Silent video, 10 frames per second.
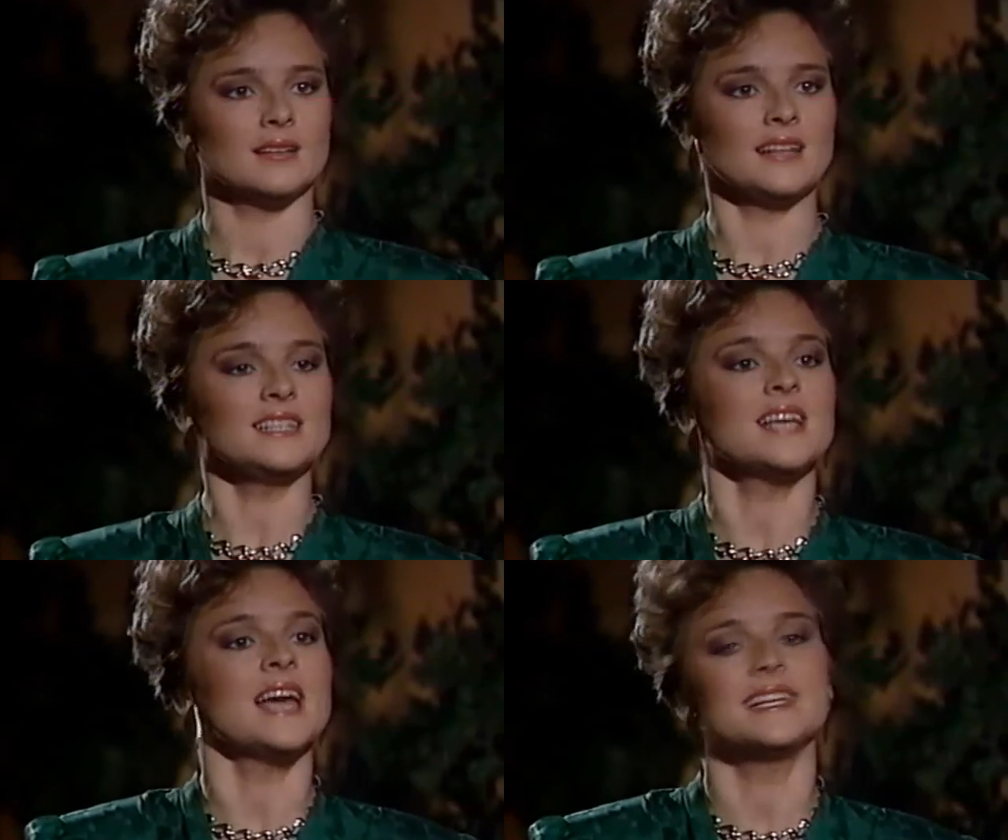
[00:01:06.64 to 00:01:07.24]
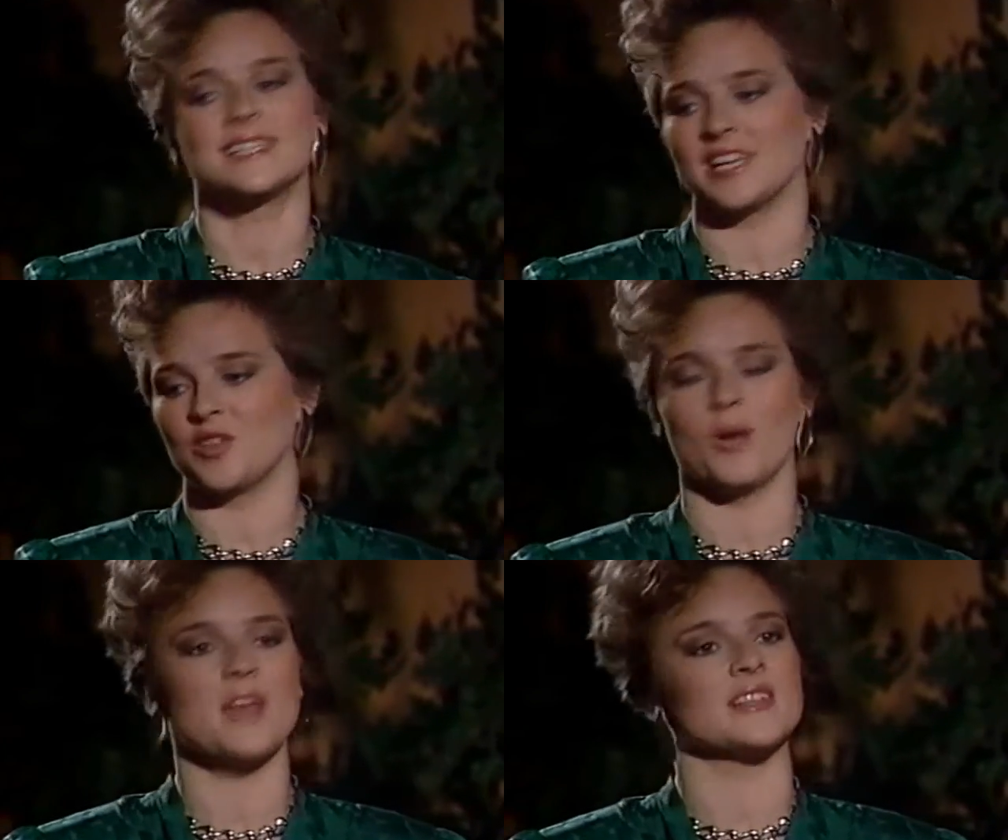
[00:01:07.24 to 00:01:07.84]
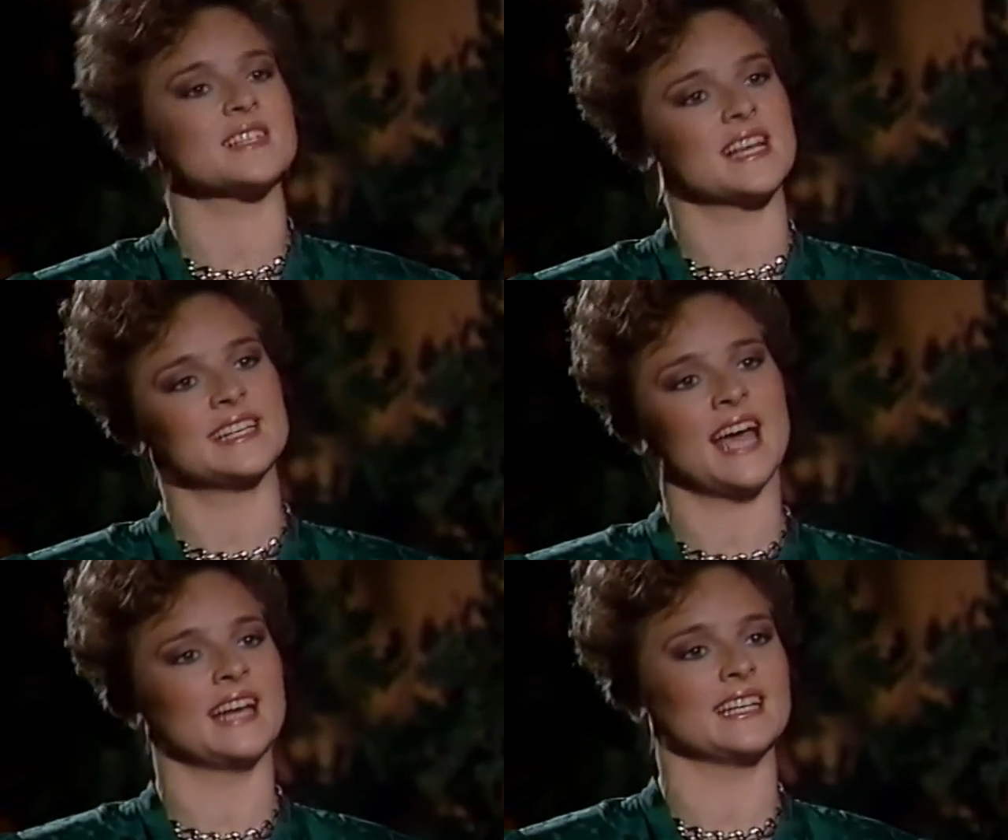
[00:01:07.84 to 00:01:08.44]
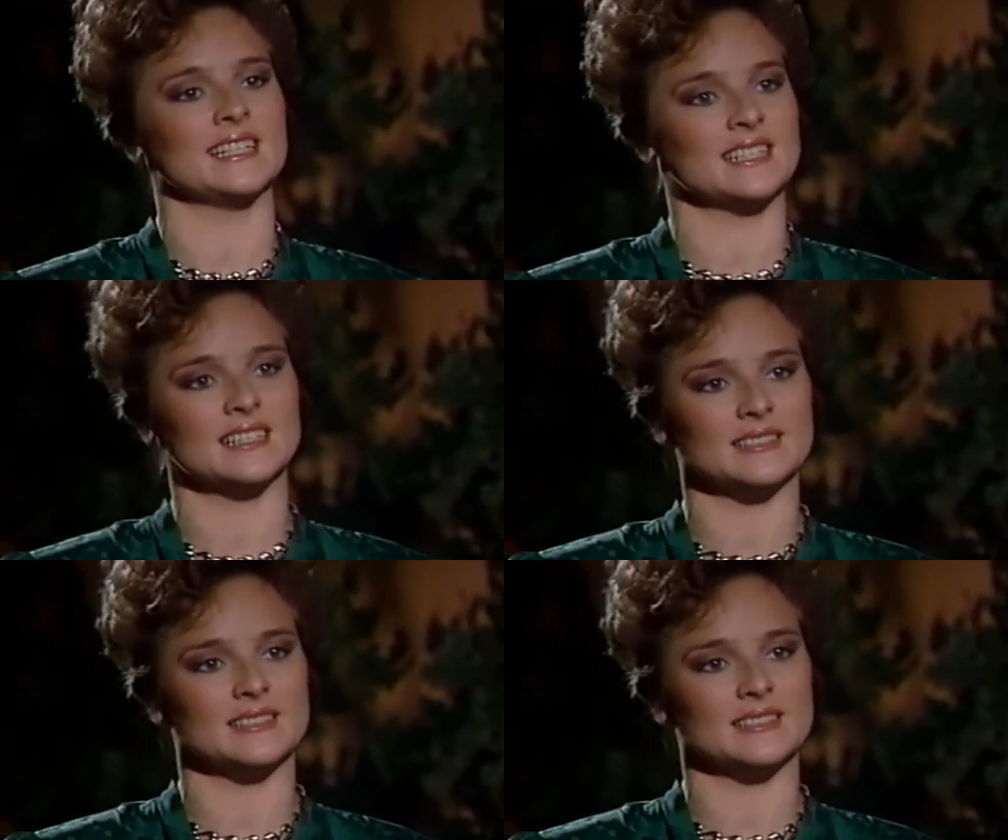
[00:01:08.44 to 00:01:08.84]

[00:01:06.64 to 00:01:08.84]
I just hate to see the way that Santana is...